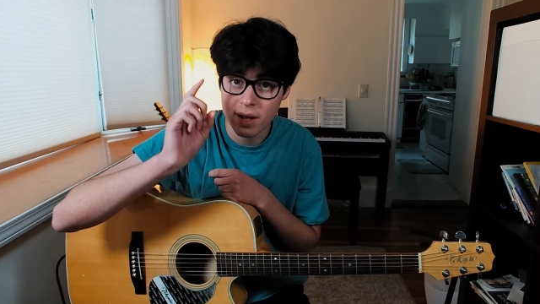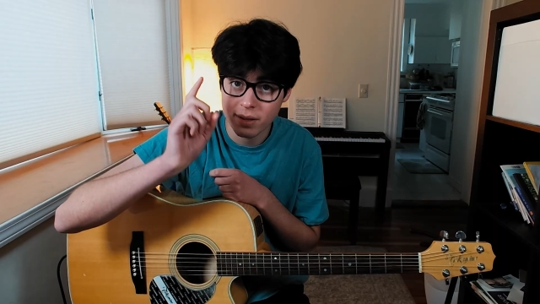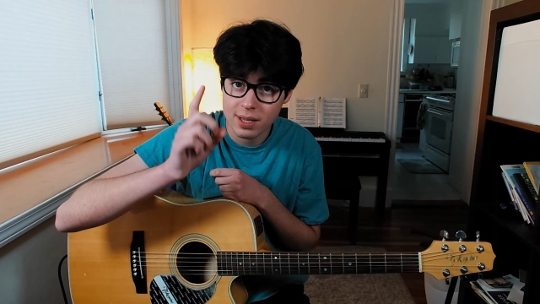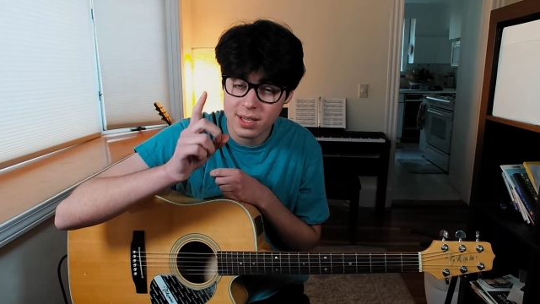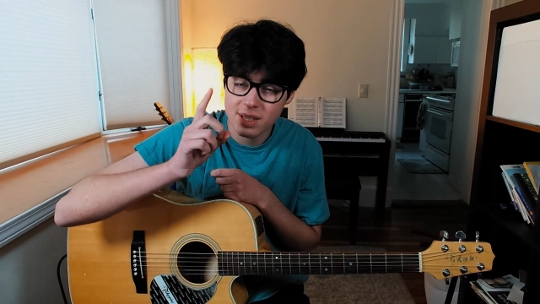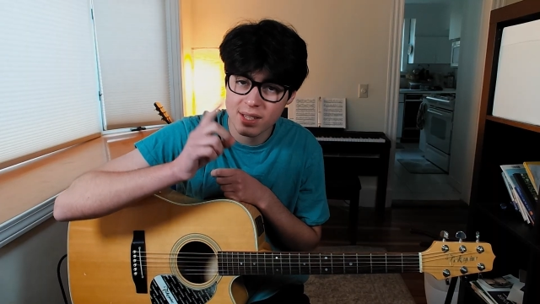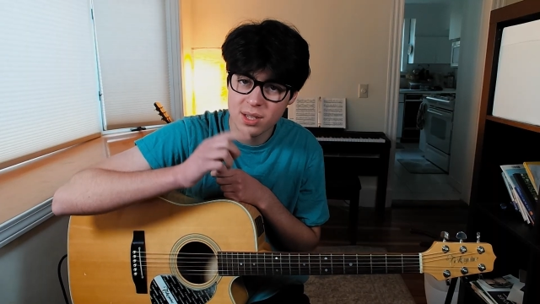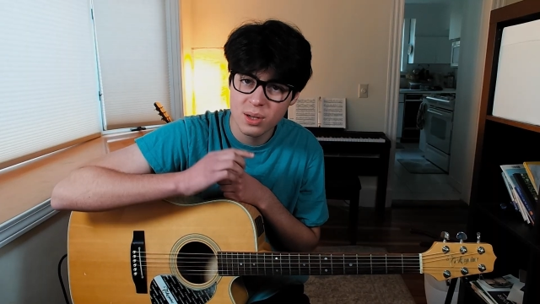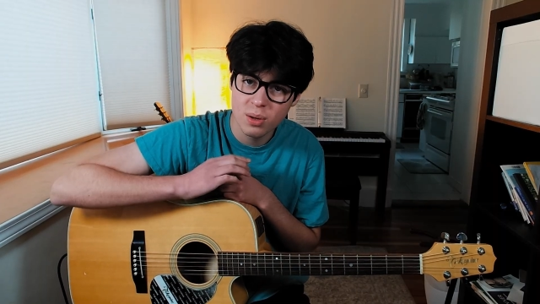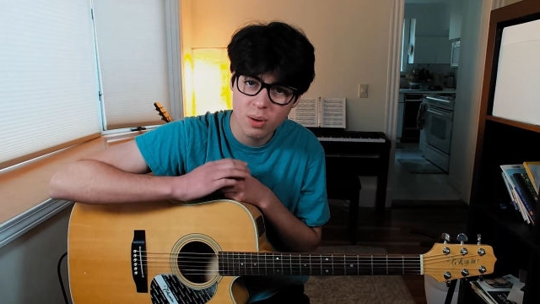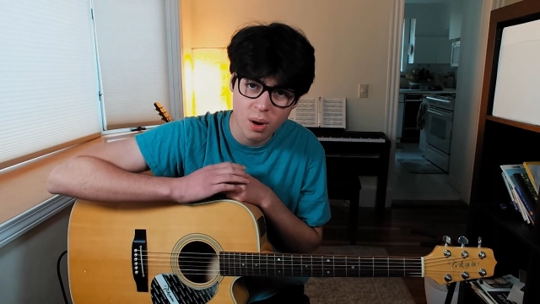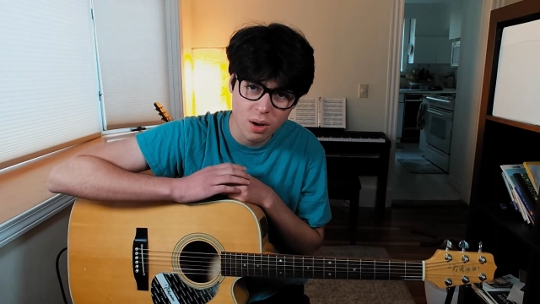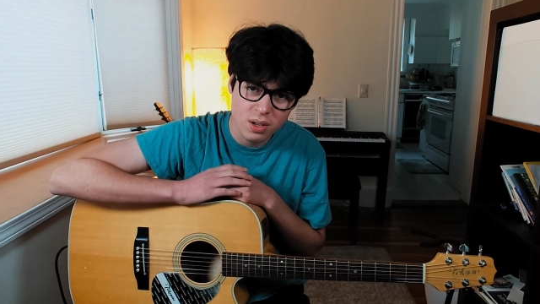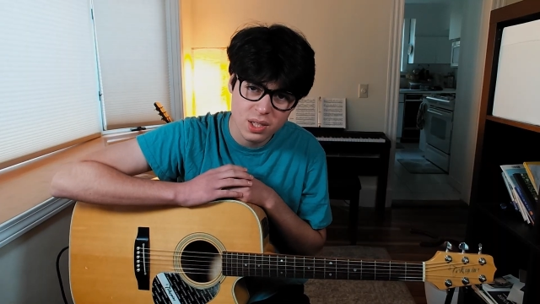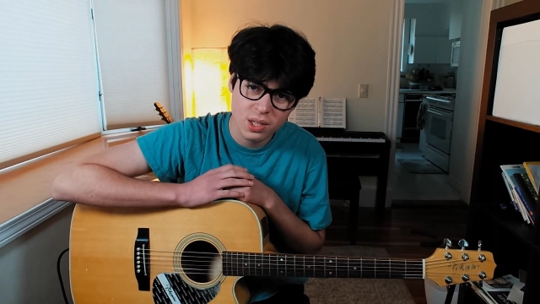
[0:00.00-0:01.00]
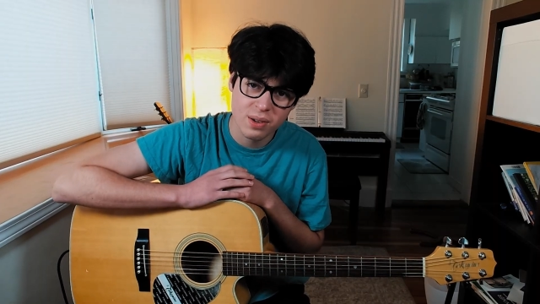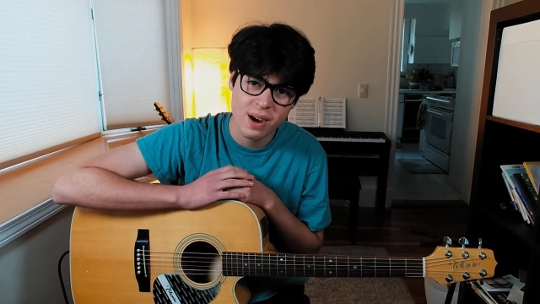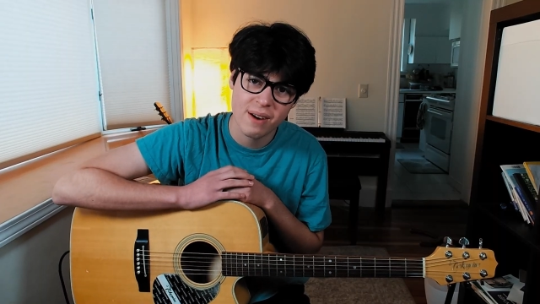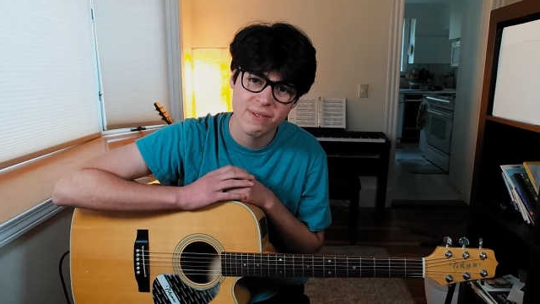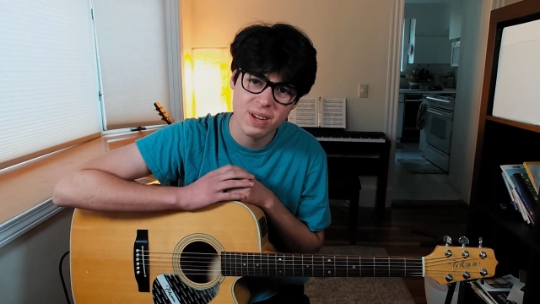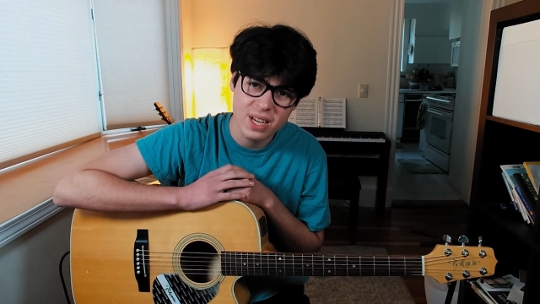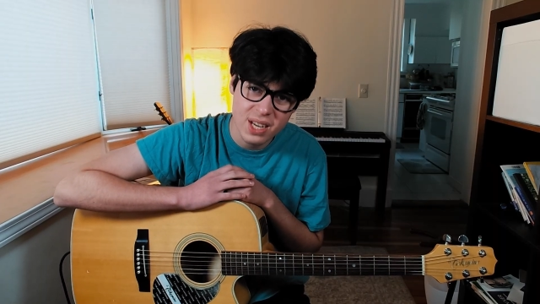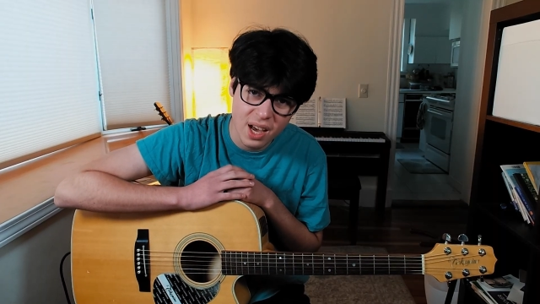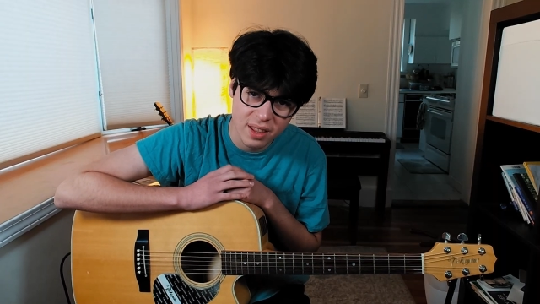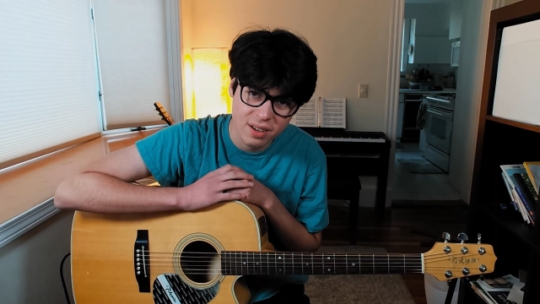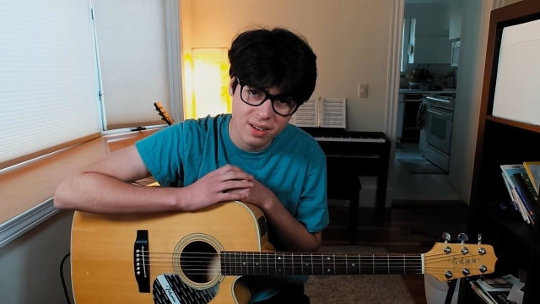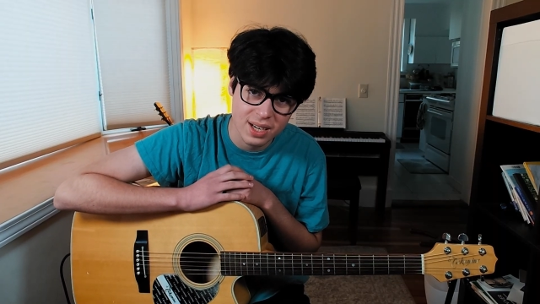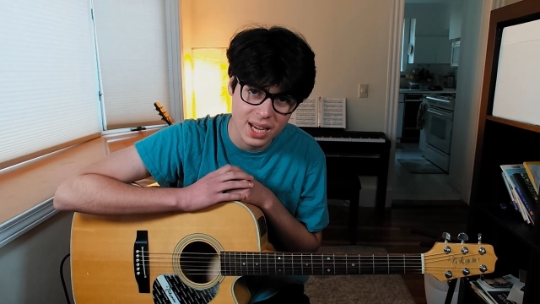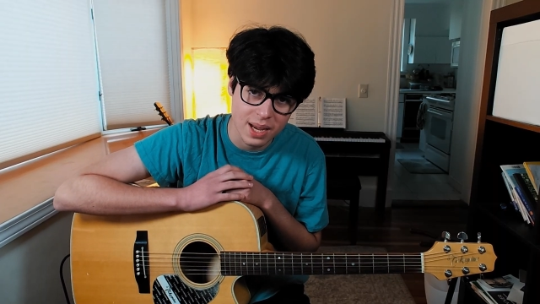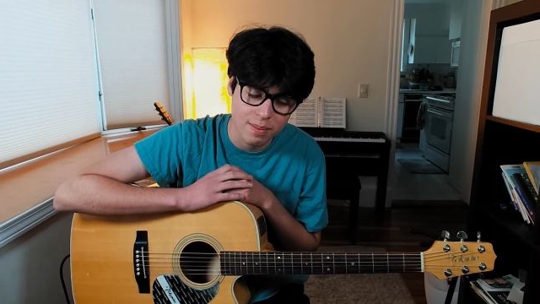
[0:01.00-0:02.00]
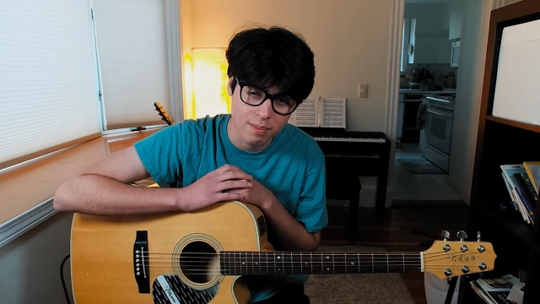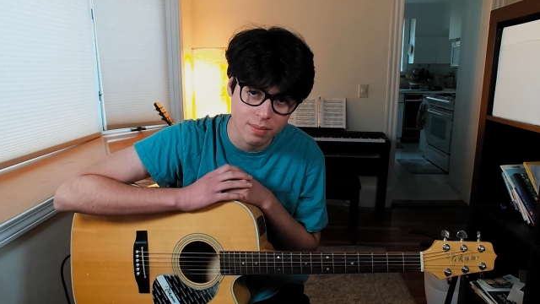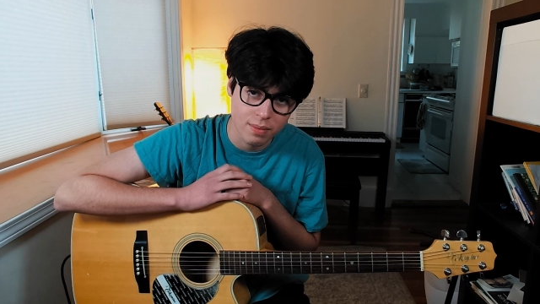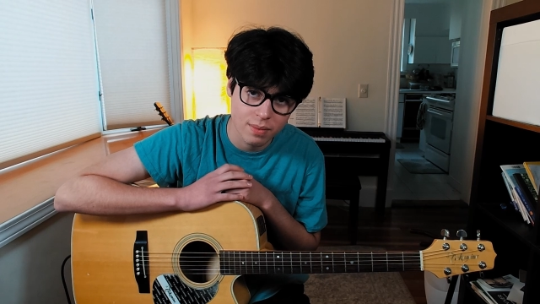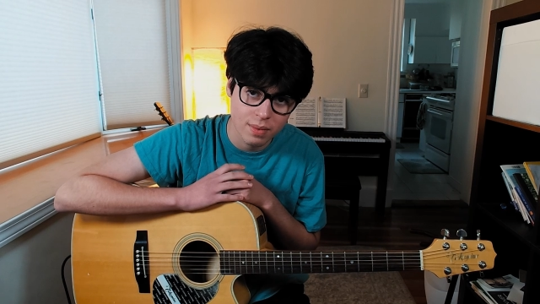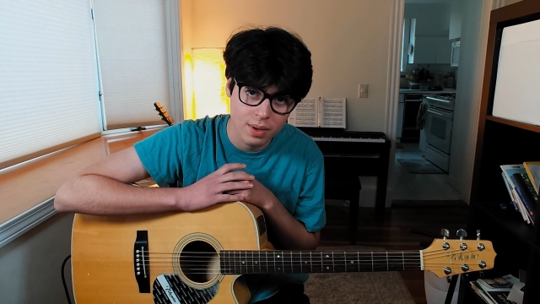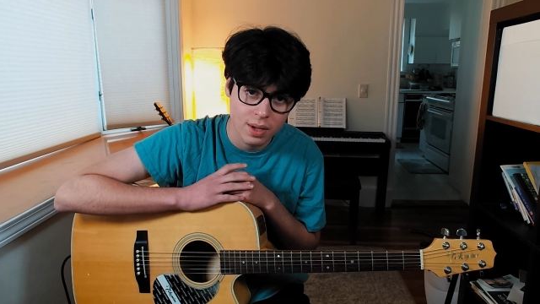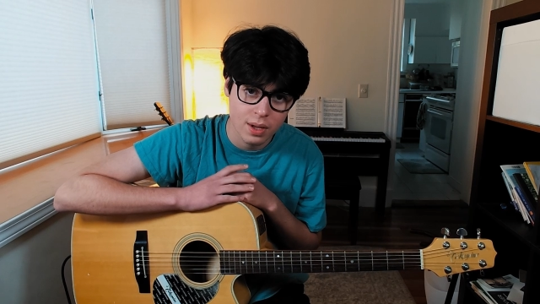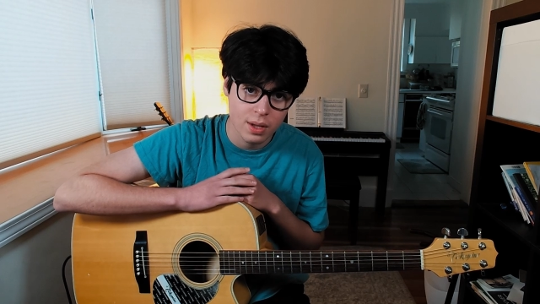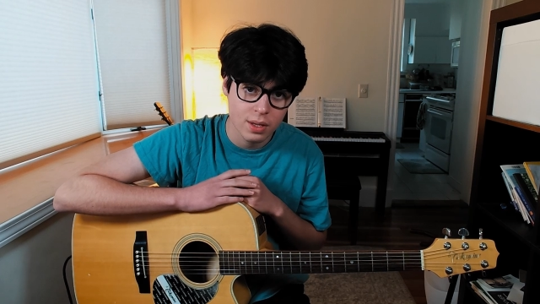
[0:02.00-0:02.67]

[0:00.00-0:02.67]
these two also have another name.